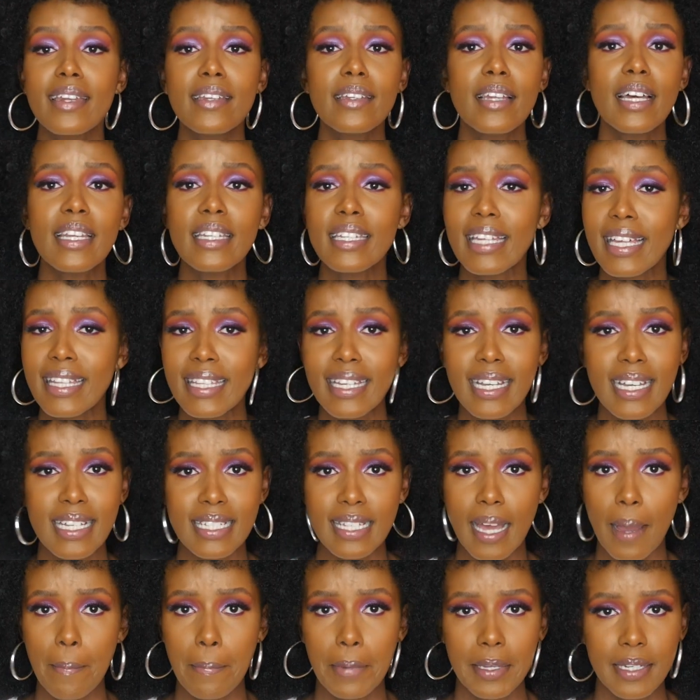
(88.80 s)
Nothing
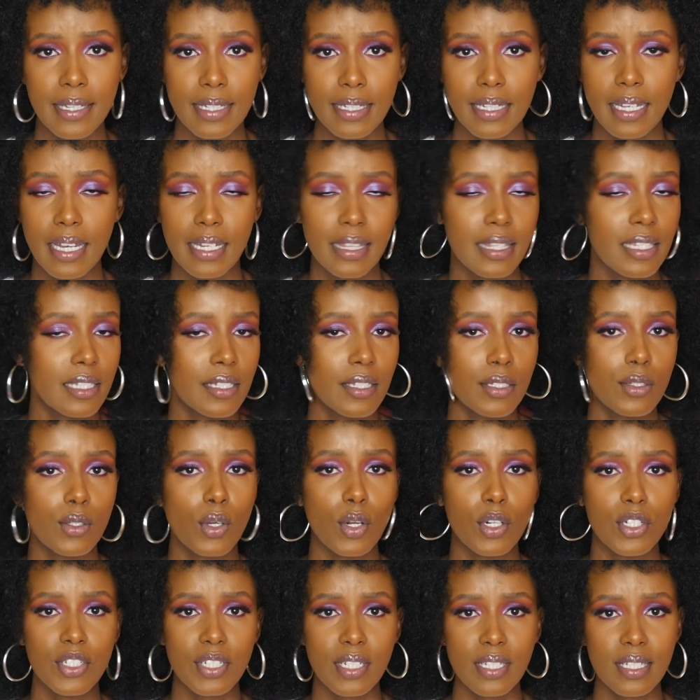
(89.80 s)
has happened yet. This is
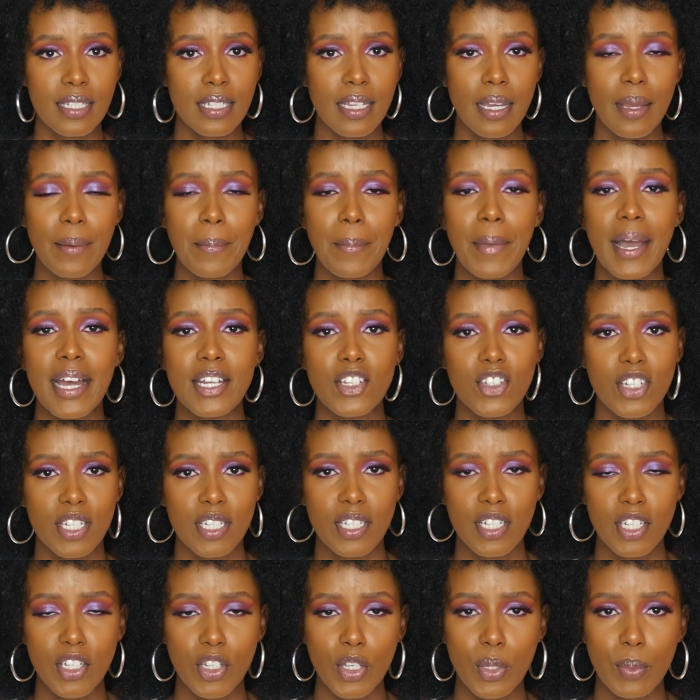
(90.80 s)
all just
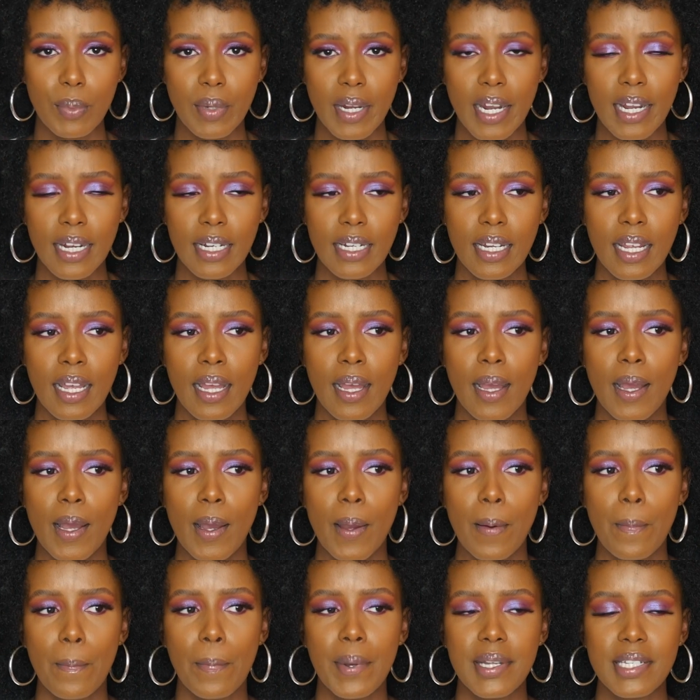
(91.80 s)
imagined in your brain.
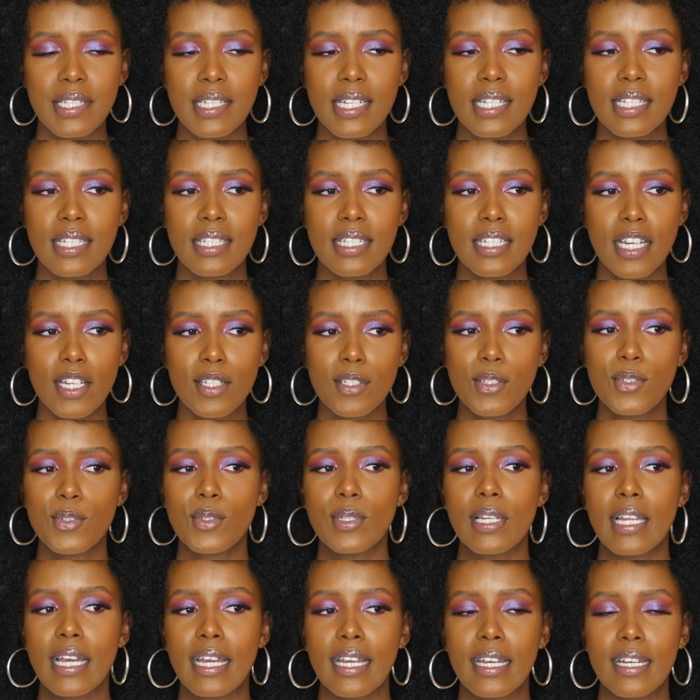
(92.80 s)
But it starts
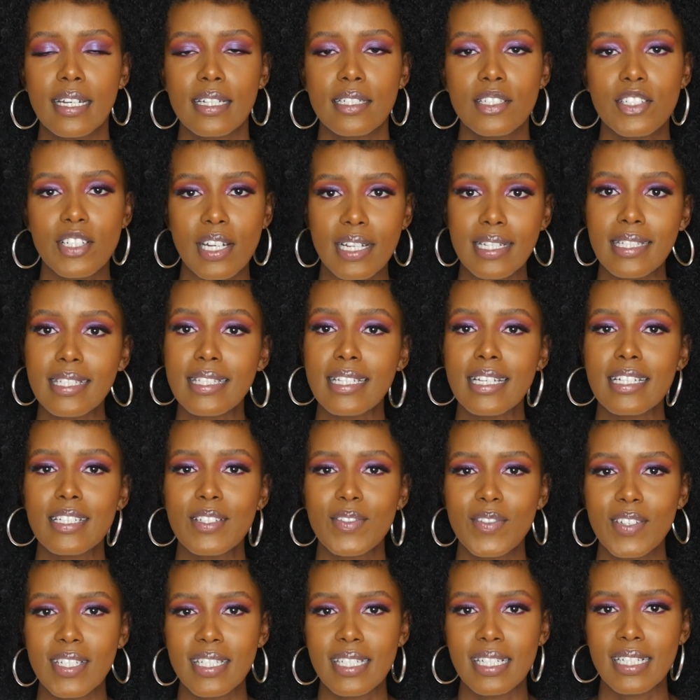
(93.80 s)
to translate
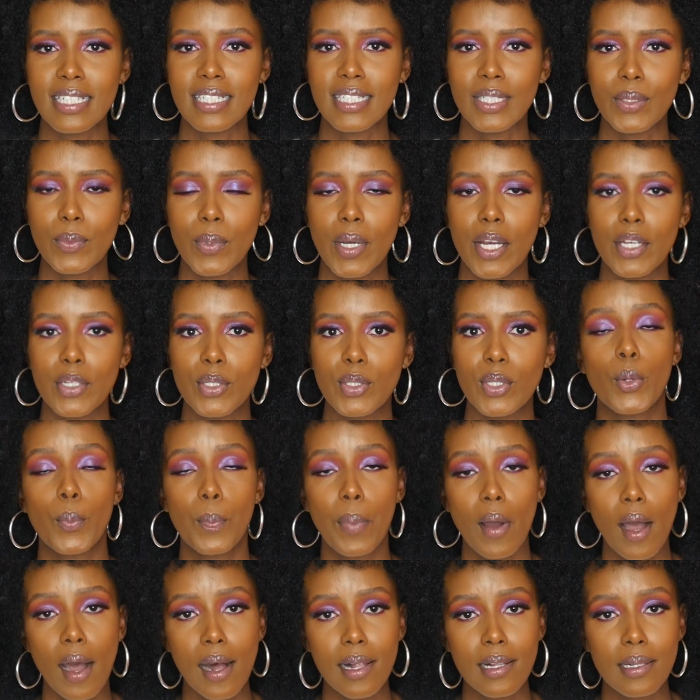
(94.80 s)
physically, where your
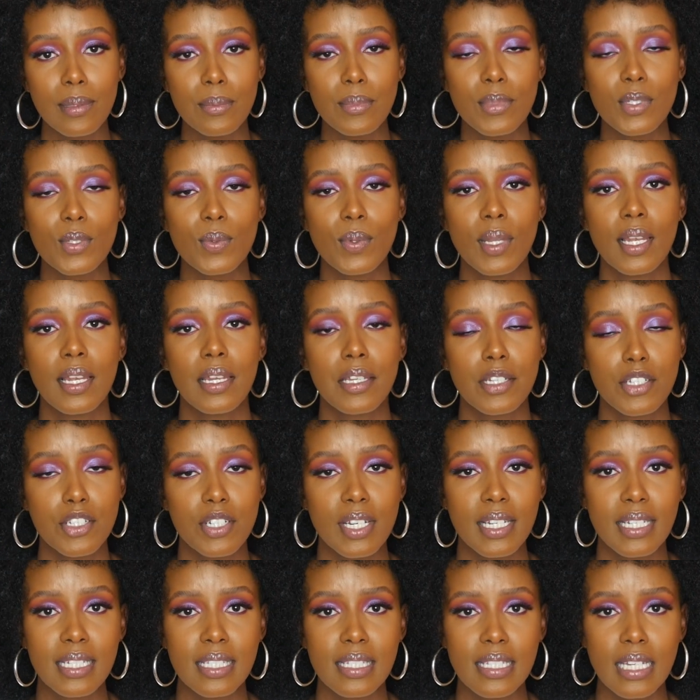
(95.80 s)
palms will
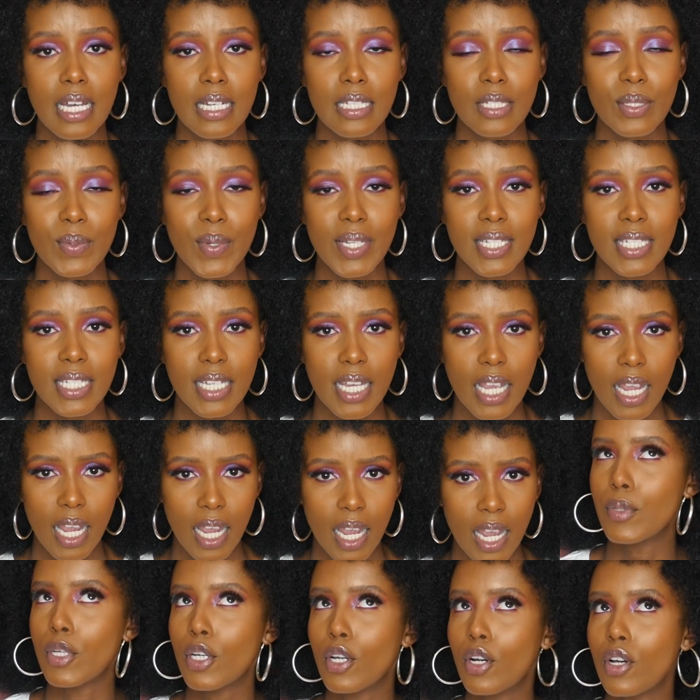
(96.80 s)
literally start
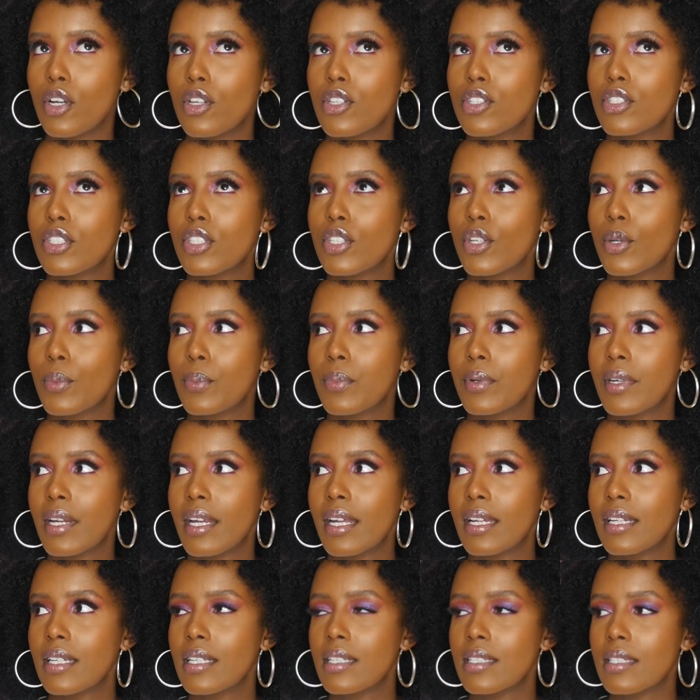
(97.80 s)
sweating because your
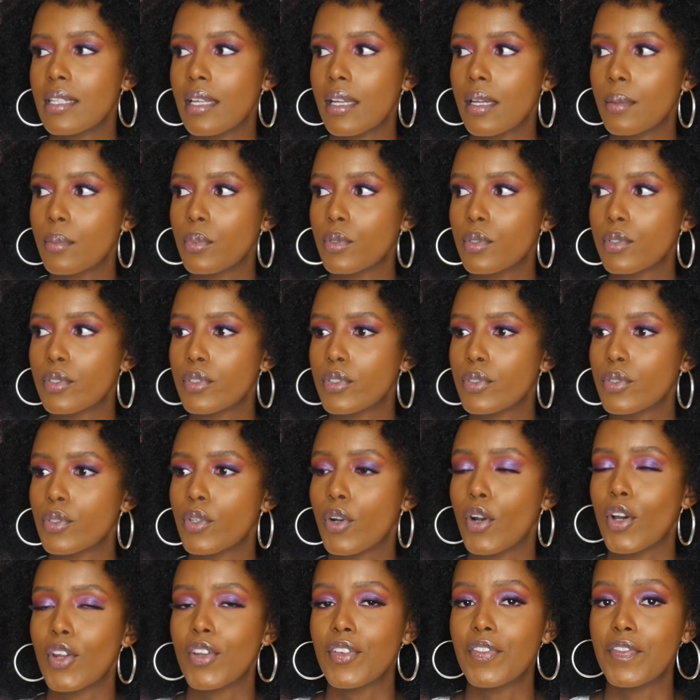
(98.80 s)
brain is able to
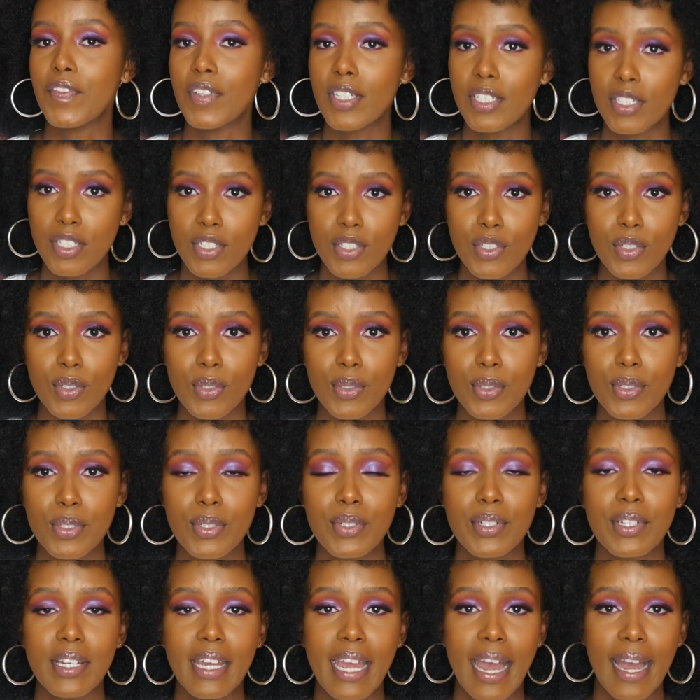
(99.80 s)
convince you
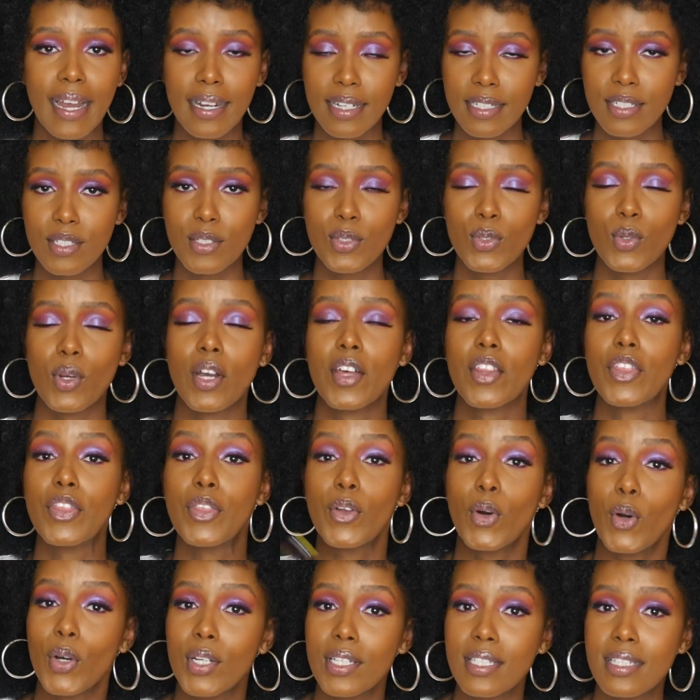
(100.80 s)
to react to a
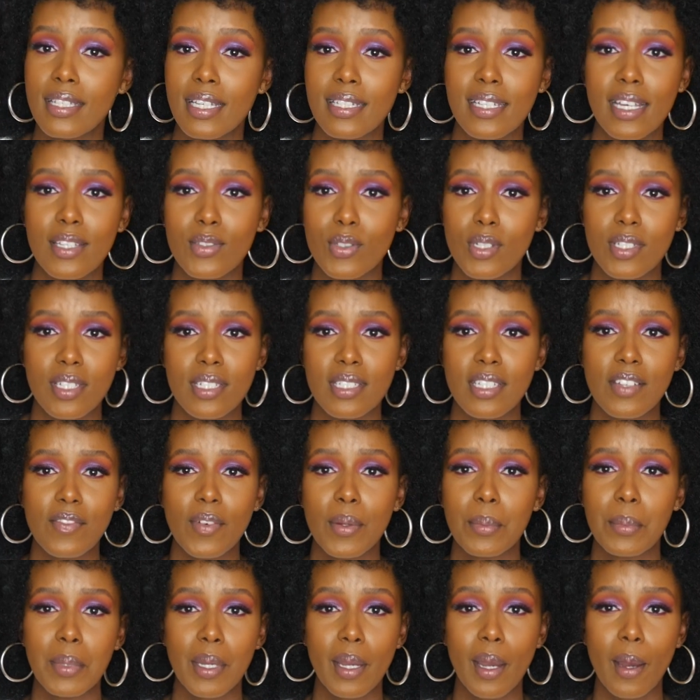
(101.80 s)
thought that has not yet
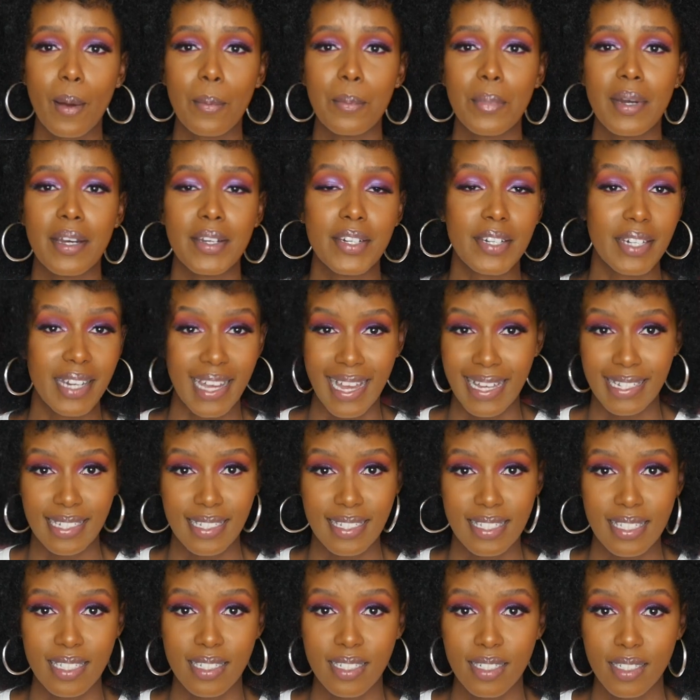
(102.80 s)
even become a
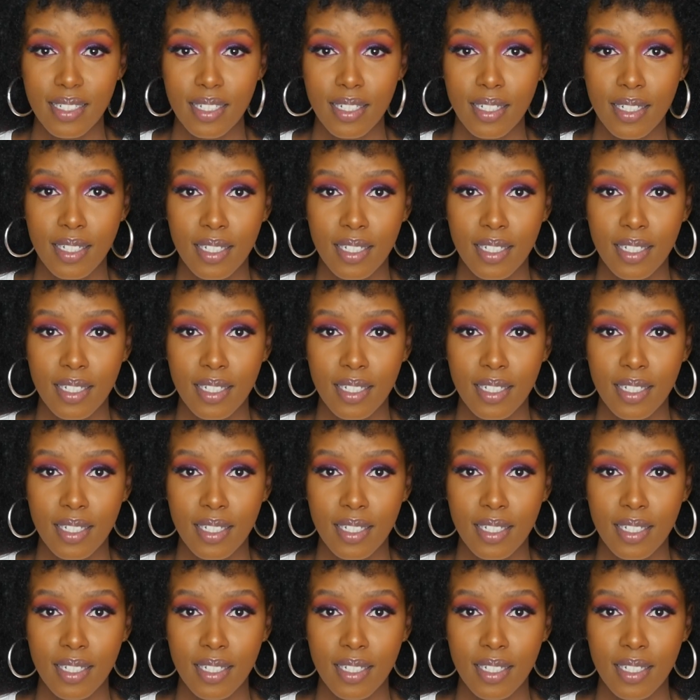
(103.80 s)
reality.